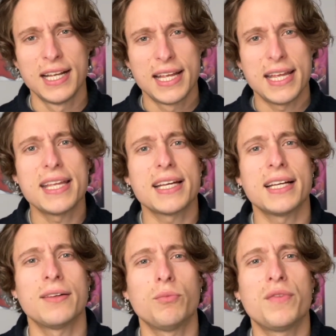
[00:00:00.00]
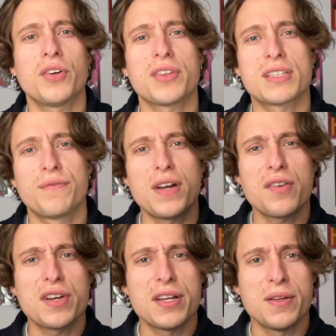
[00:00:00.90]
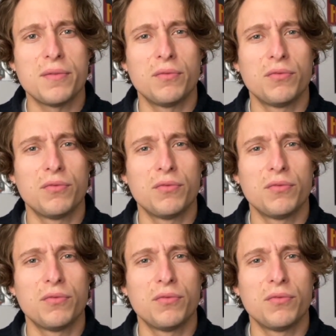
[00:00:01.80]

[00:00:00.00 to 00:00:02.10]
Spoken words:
Here, we've got this very